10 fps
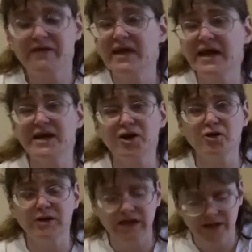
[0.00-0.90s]
They
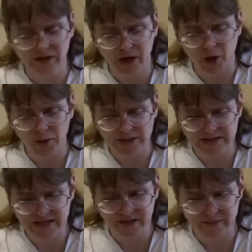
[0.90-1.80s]
knew he could always
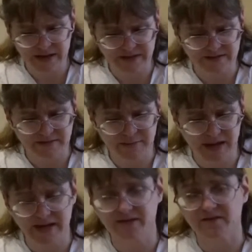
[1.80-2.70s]
kill bears and
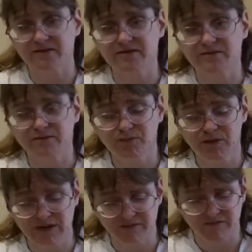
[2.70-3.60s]
panthers
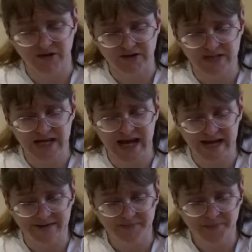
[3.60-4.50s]
with the first shot.
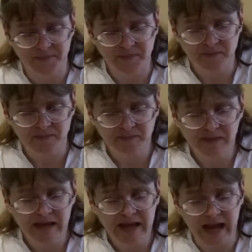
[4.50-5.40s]

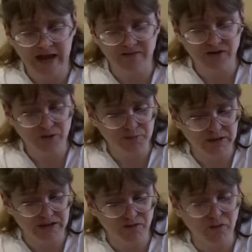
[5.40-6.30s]
After the
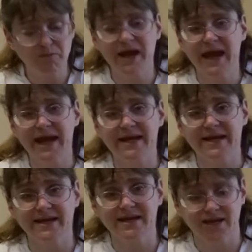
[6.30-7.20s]
bullets were made
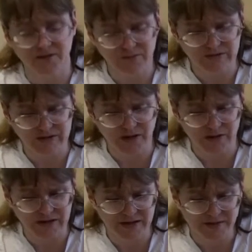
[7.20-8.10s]
and the gun was
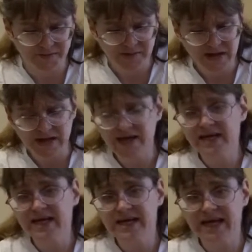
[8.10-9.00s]
loaded,
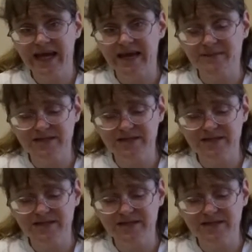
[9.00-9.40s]
came